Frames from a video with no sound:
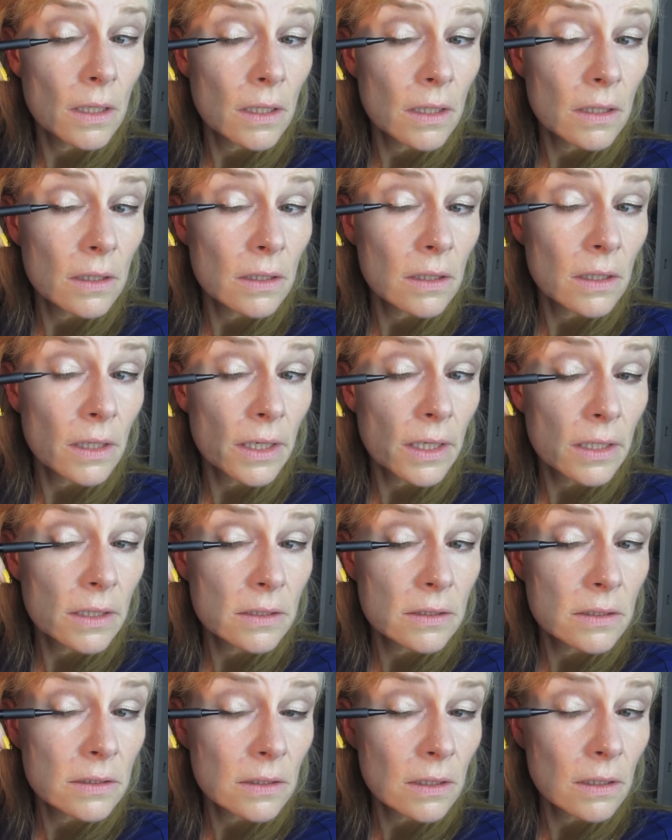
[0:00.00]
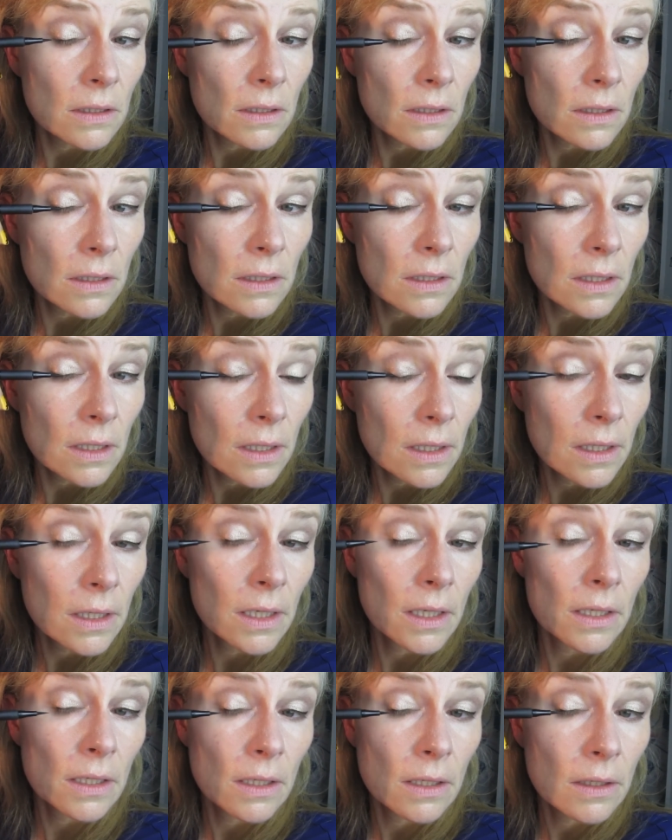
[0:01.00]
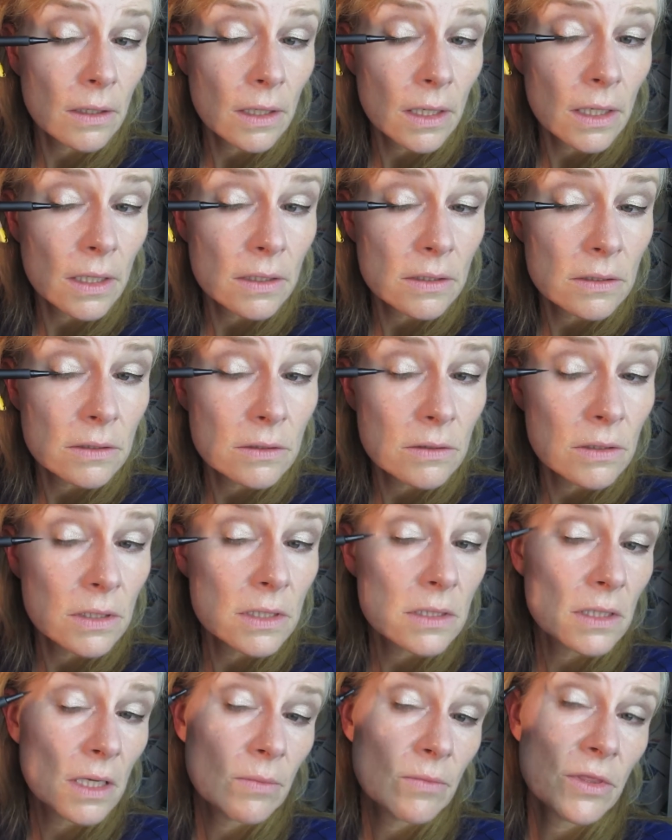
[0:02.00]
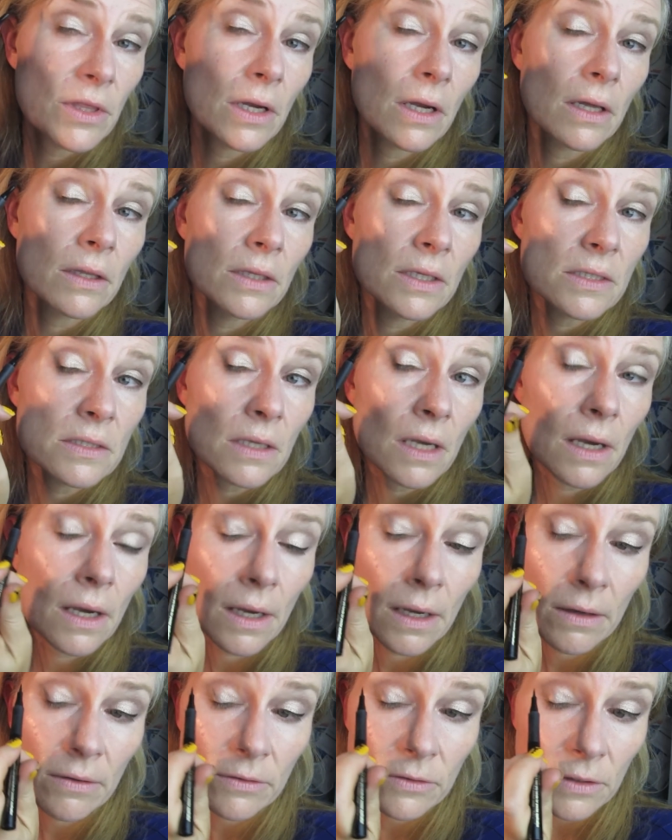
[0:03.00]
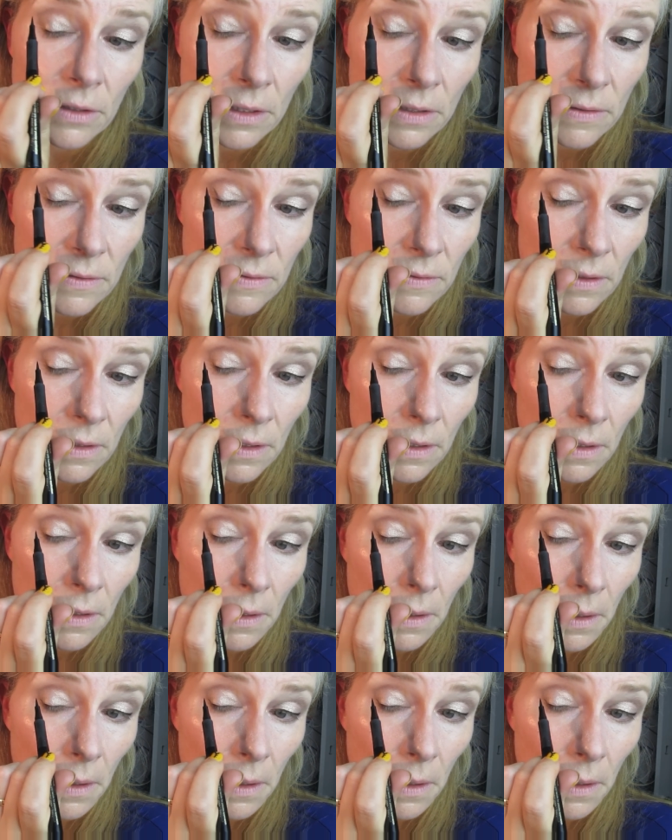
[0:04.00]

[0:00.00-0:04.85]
The lights are hot. Okay, so doing the same thing on this eye, so you can see.